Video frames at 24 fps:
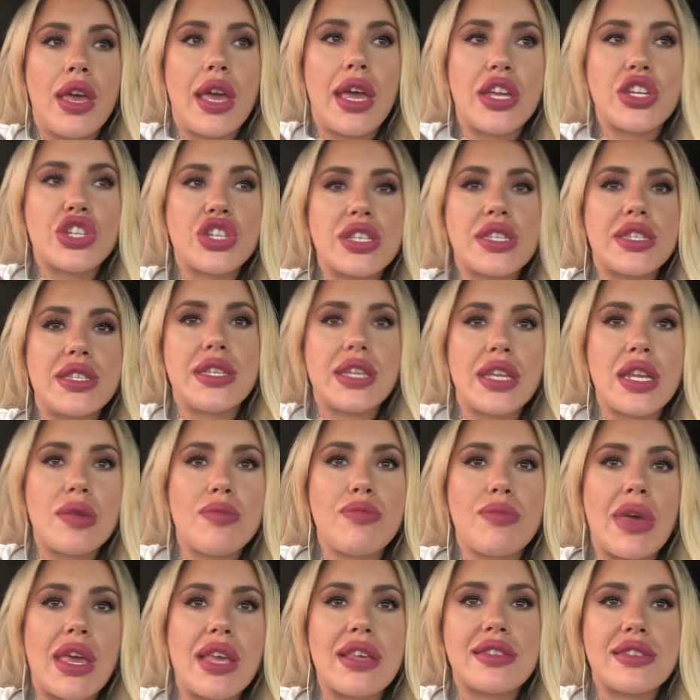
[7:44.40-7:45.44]
It just
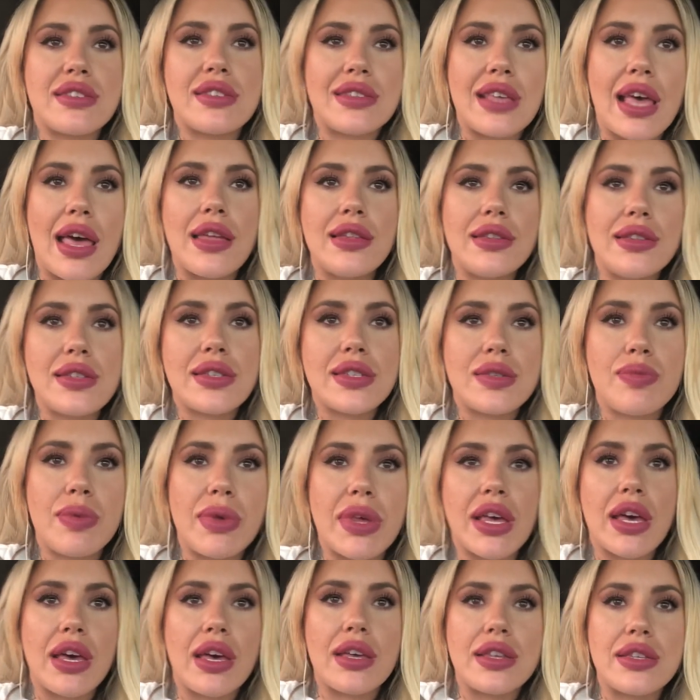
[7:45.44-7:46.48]
didn't make sense
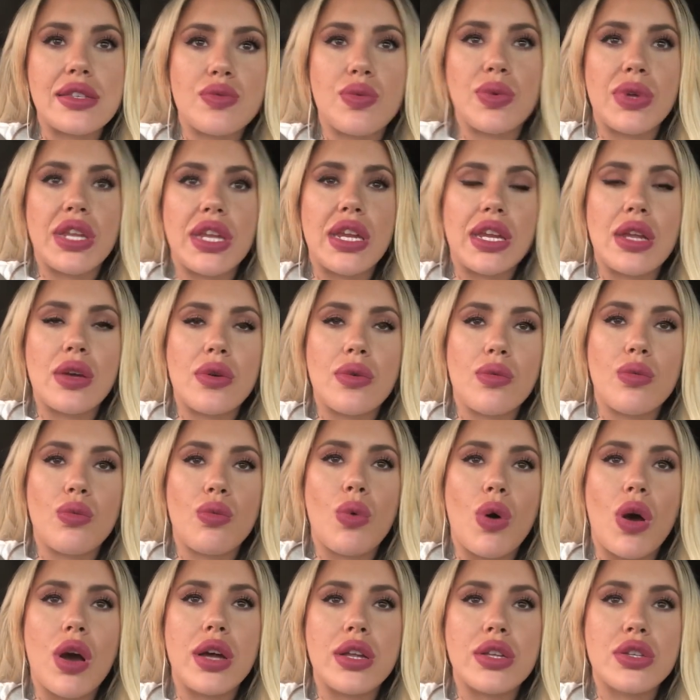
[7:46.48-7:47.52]
because we didn't
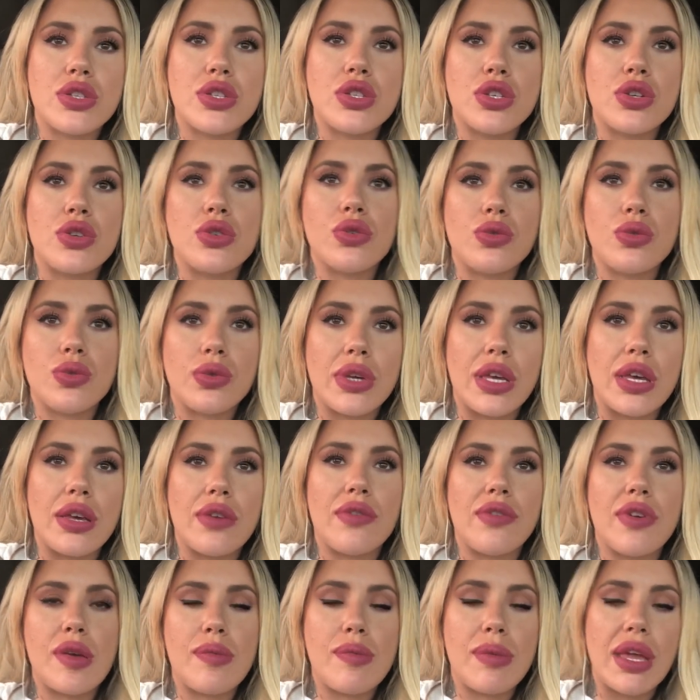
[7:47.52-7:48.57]
want to
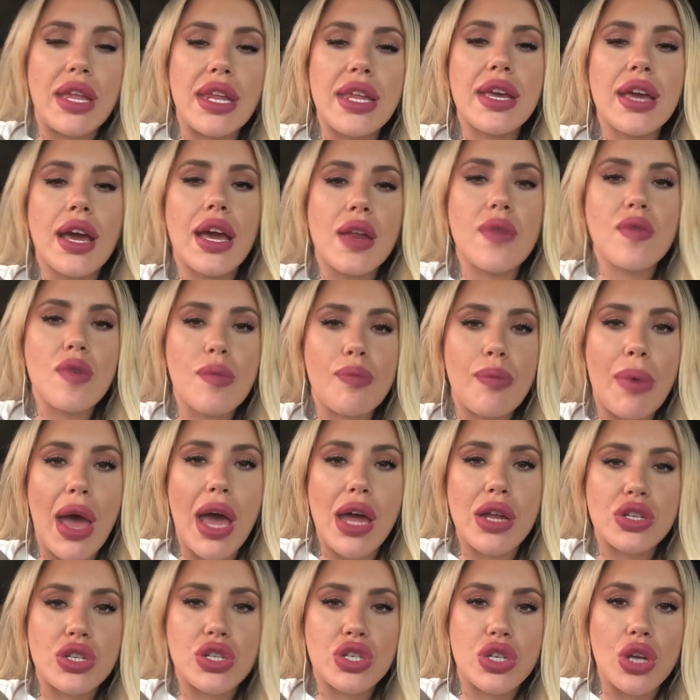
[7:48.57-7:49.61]
give him any kind of a
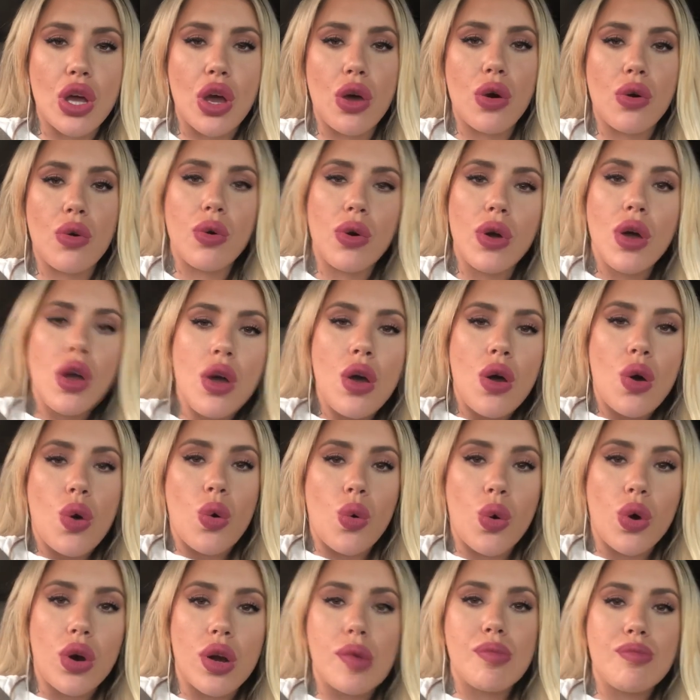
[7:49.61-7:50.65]
bad show
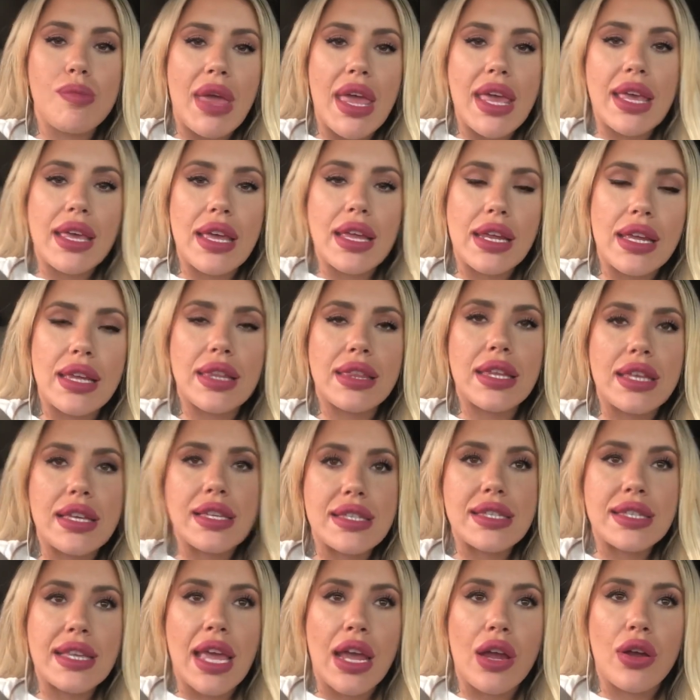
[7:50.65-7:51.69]
or make anything
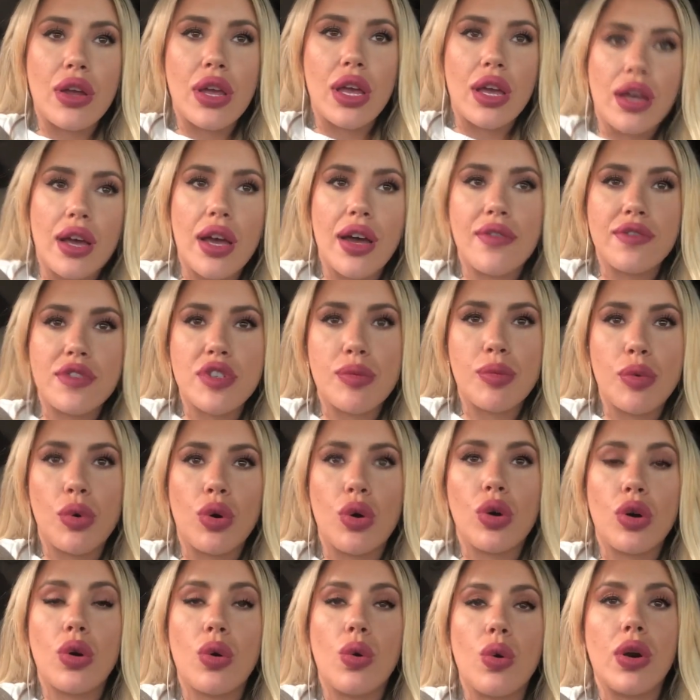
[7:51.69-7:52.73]
scary,
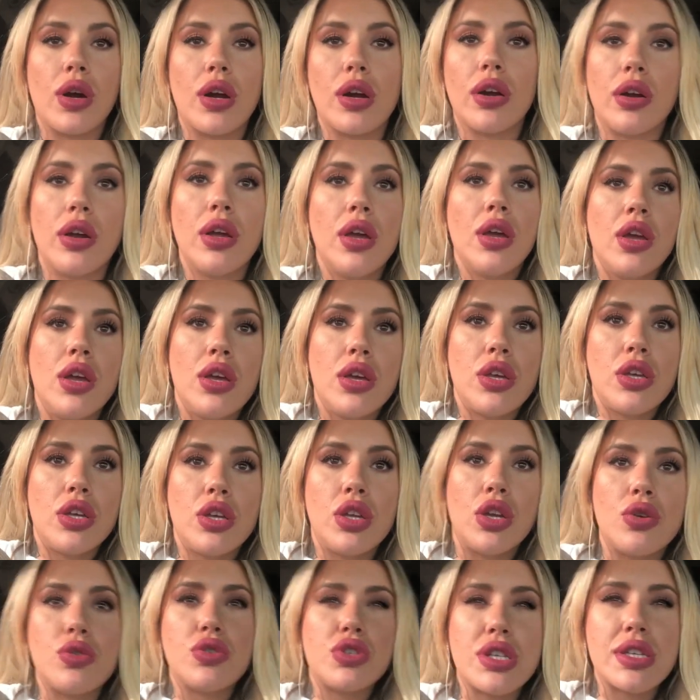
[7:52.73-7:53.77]
uncomfortable, or,
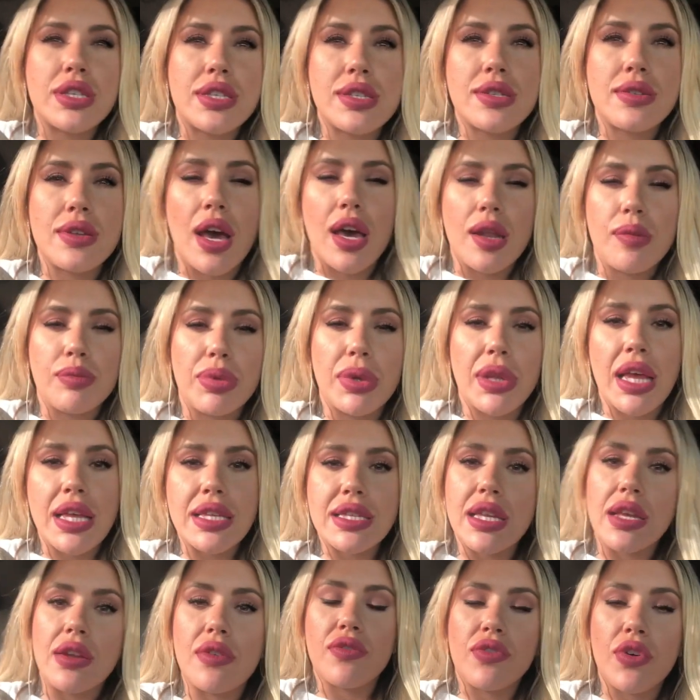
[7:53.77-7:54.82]
you know, just
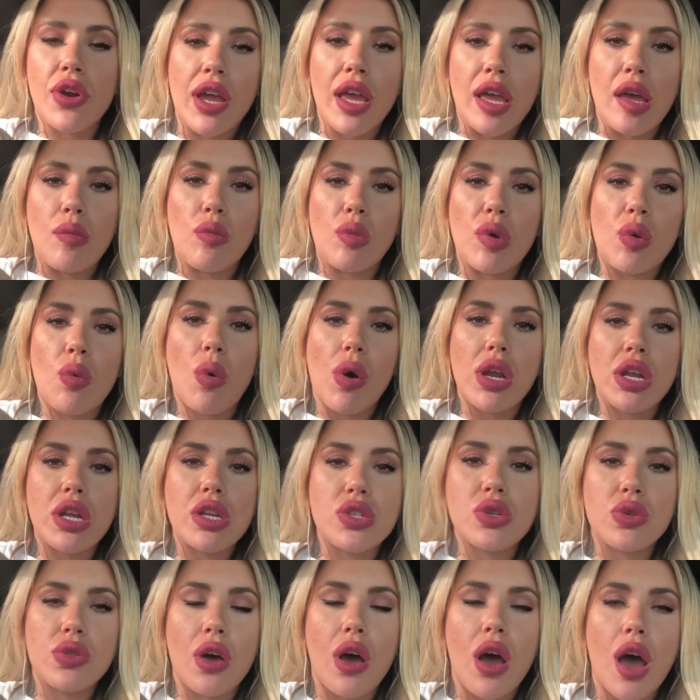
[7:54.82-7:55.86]
unpleasant for him. We want to
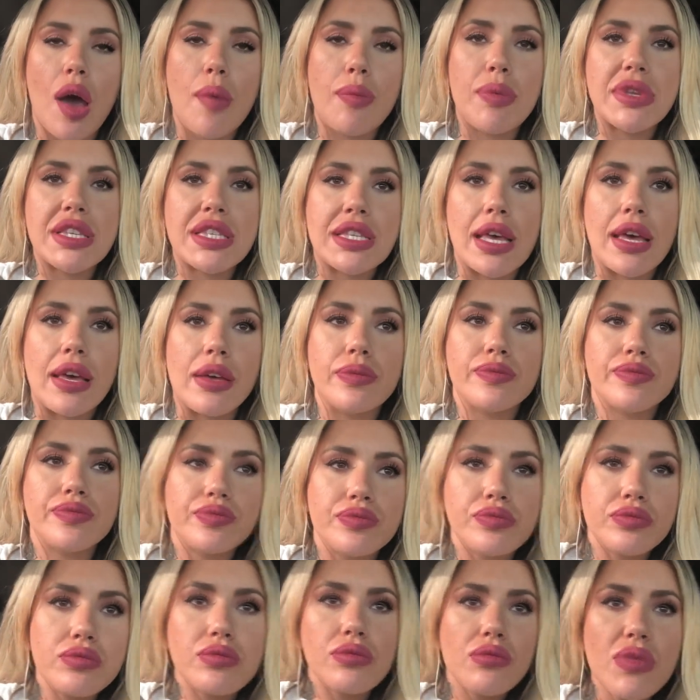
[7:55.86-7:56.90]
do the opposite.
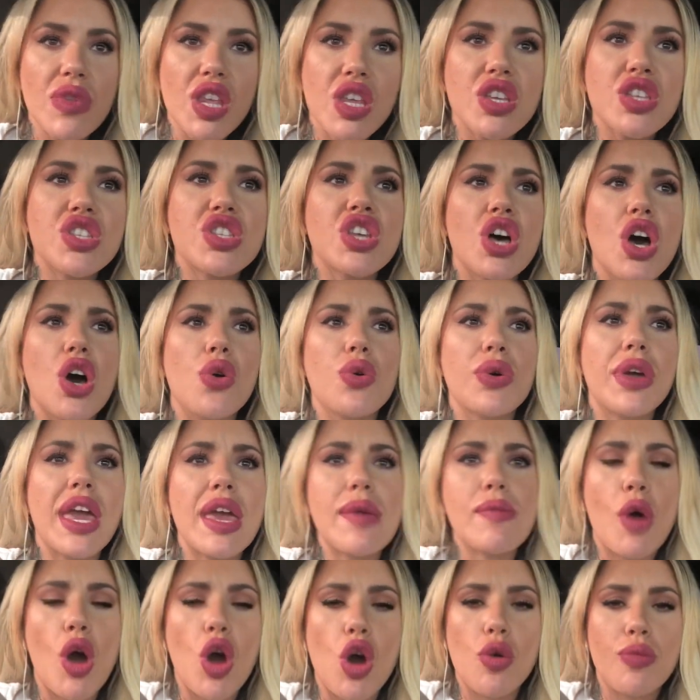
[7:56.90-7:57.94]
So
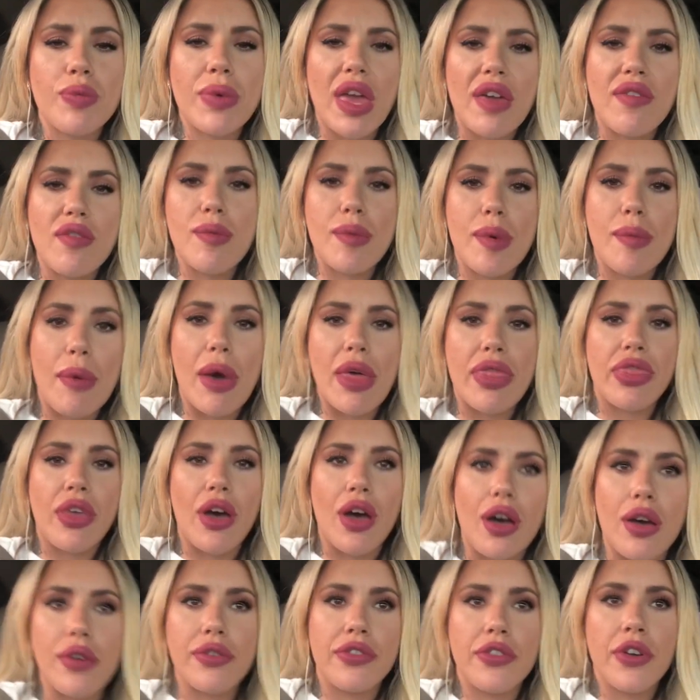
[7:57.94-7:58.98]
came home, gave him a month
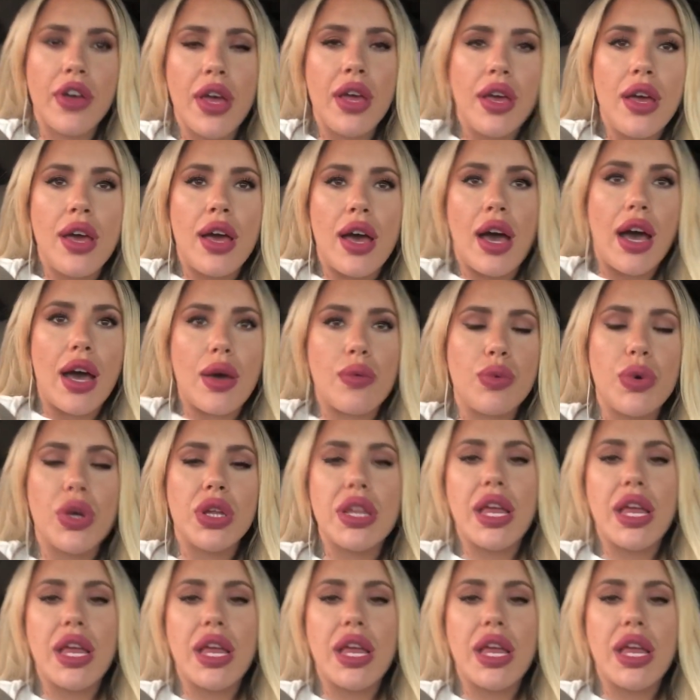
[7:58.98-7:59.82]
off, real